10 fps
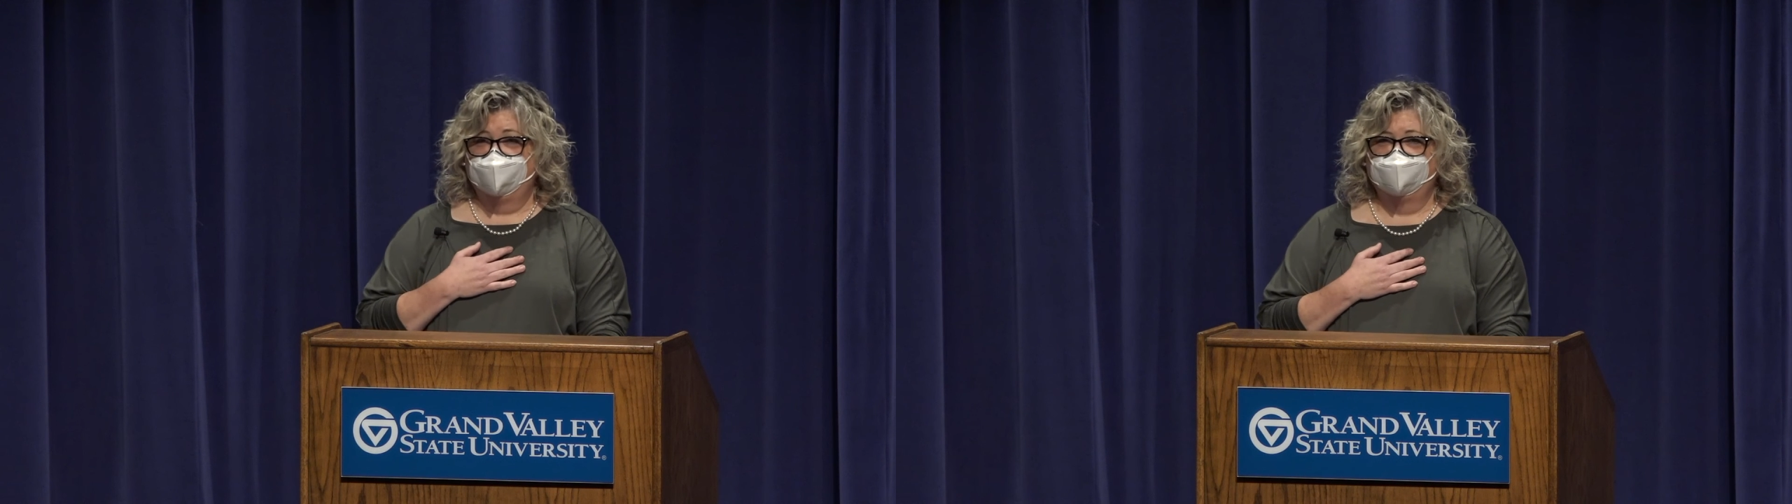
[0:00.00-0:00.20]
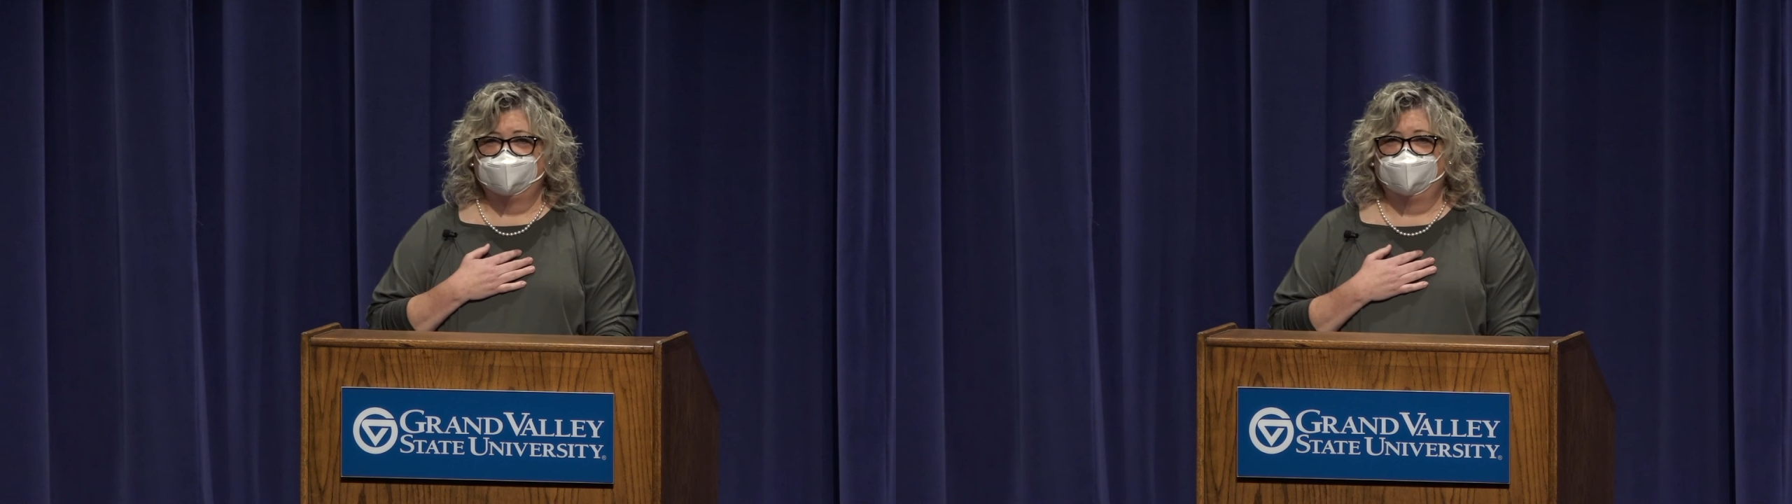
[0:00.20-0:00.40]

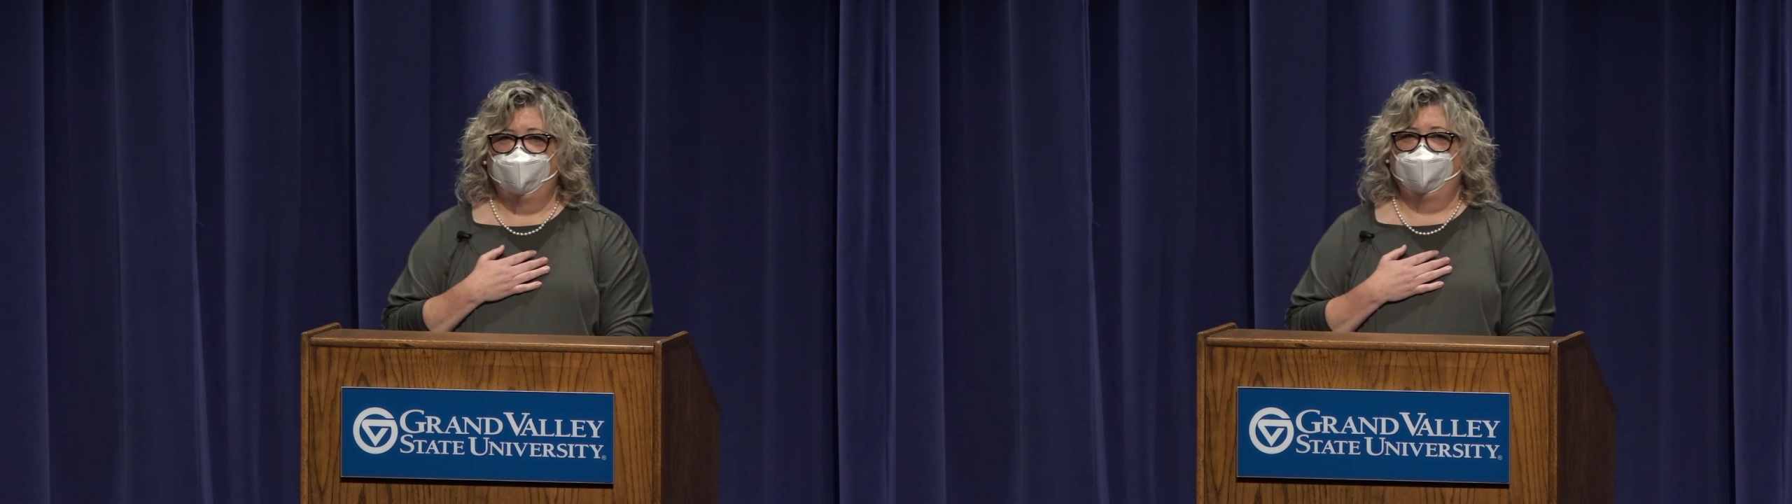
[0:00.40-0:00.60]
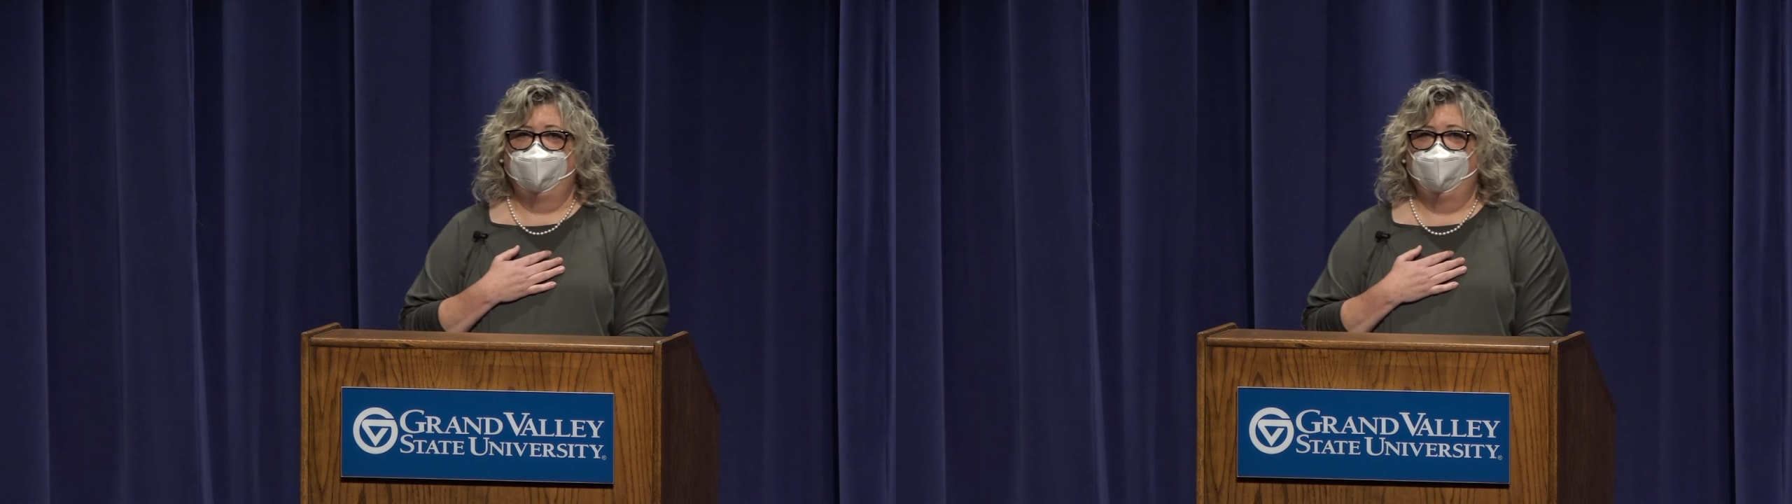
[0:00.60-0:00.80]

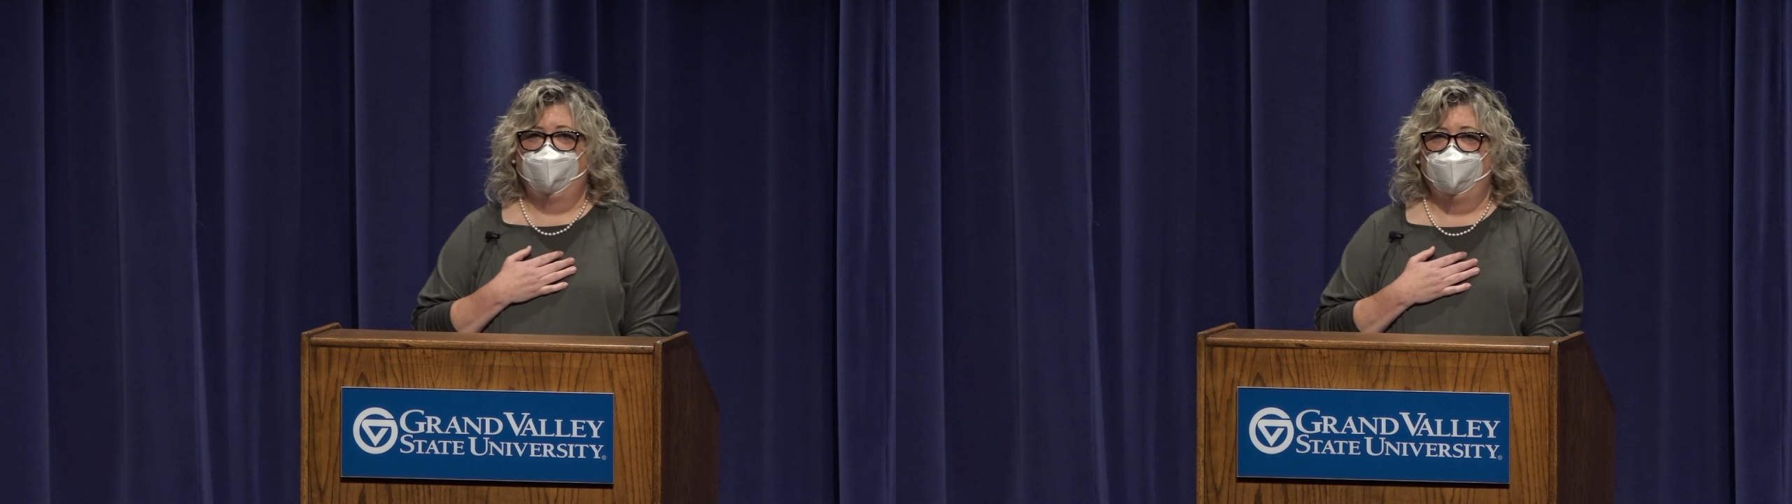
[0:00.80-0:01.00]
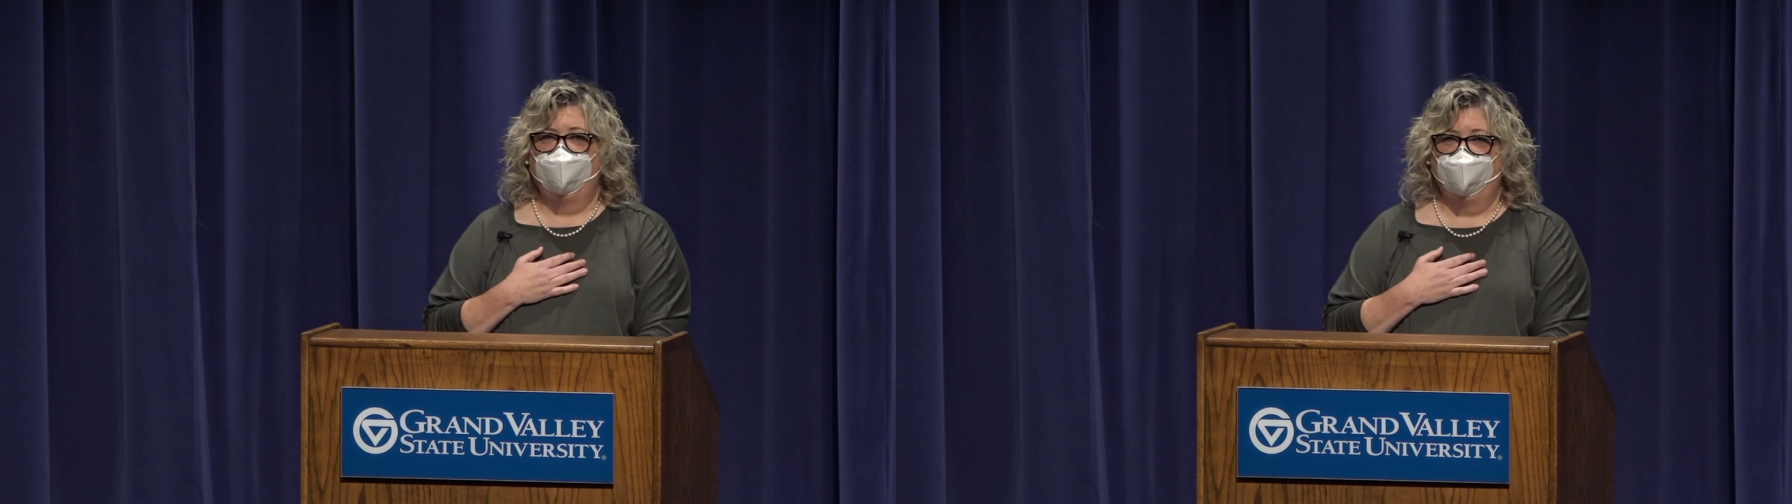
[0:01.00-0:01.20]

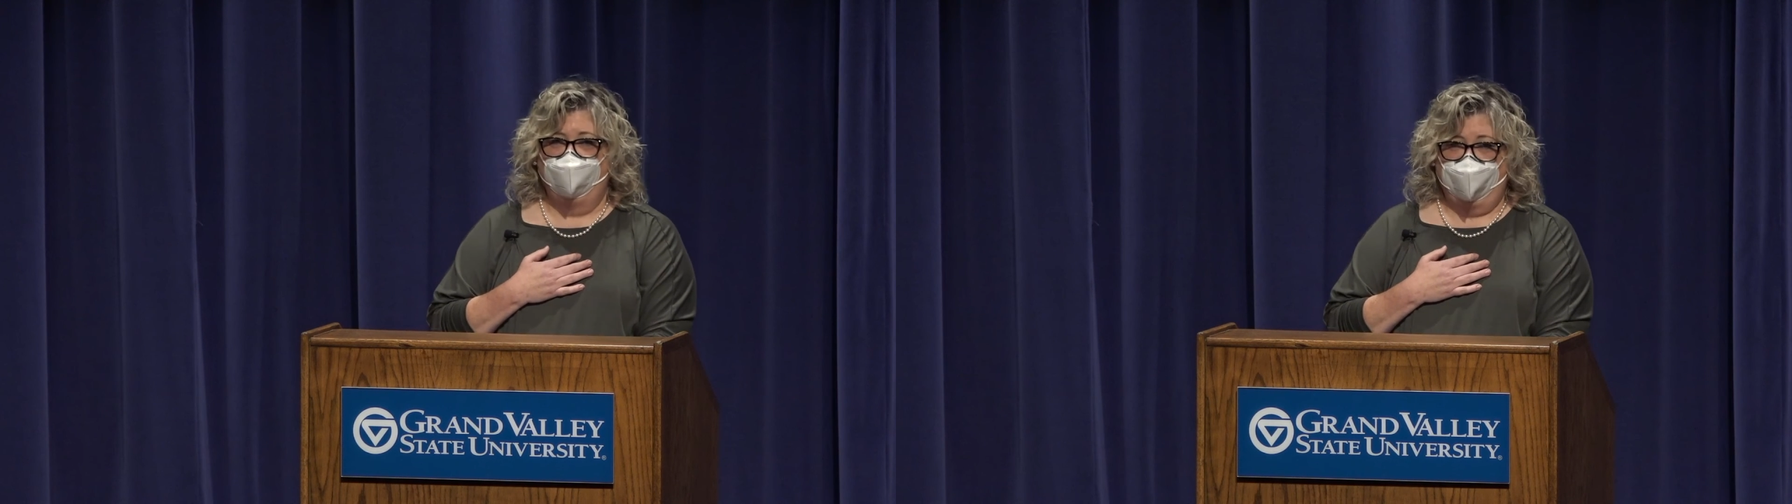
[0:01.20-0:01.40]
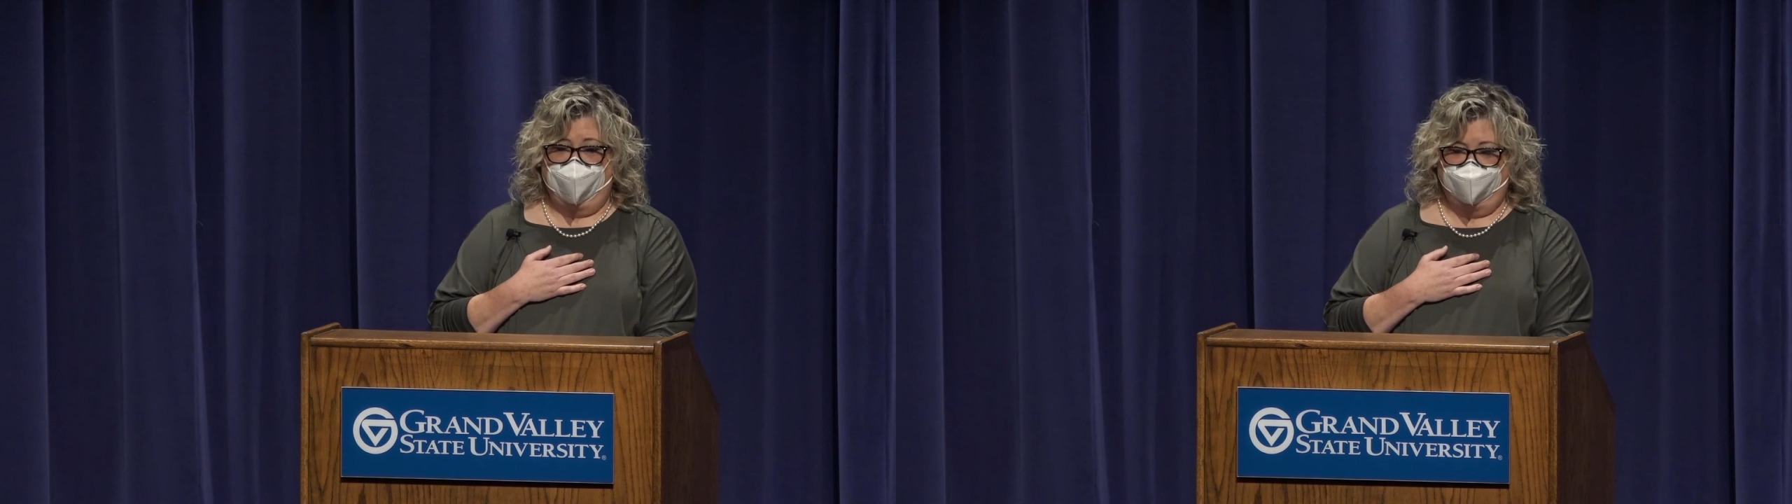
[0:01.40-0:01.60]
disability
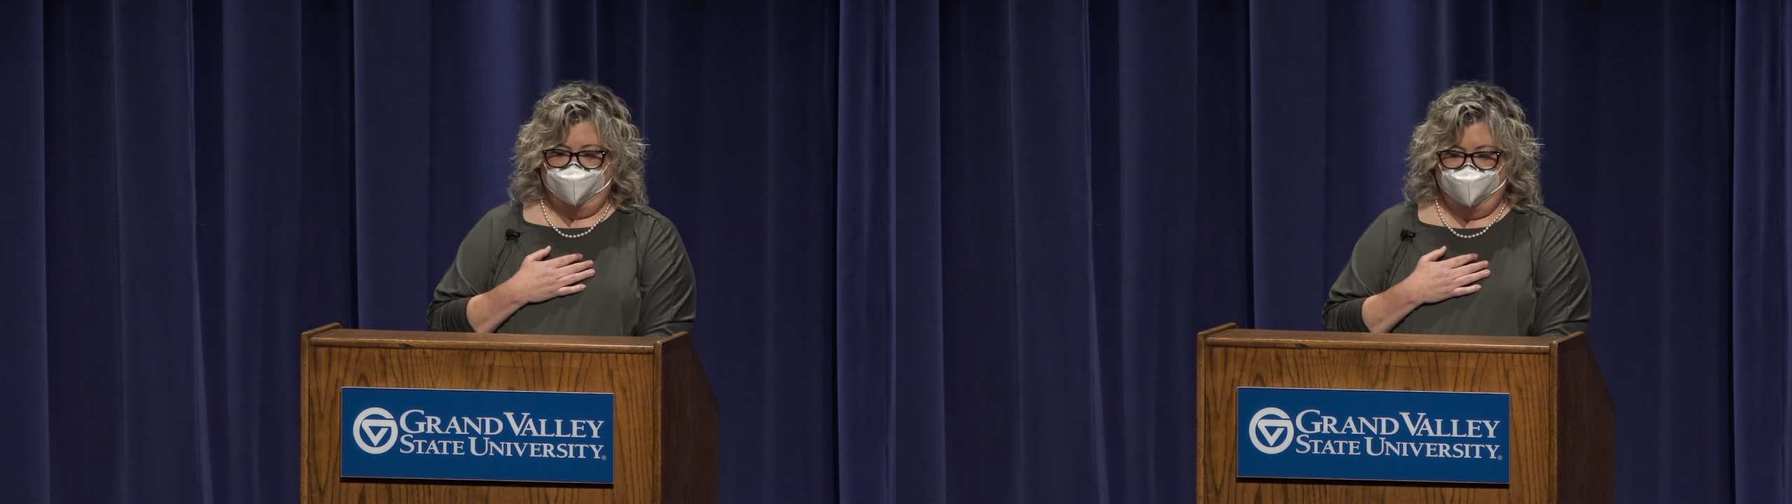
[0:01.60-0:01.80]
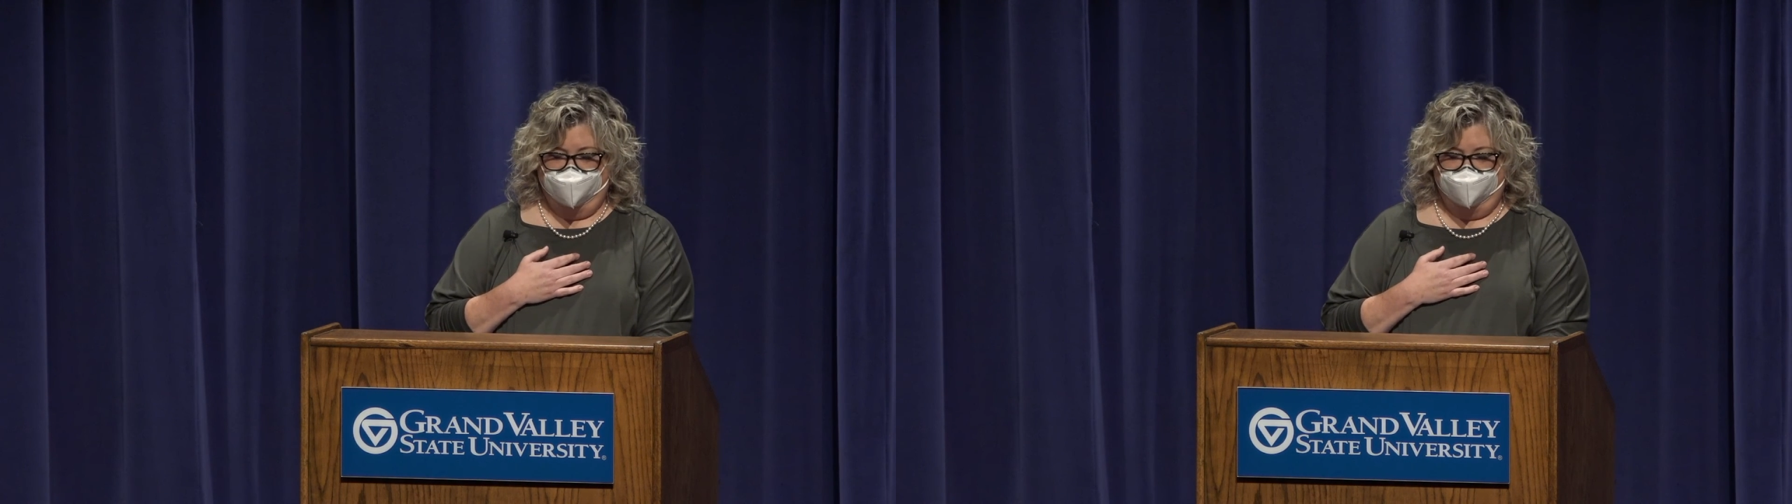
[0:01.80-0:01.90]
or not.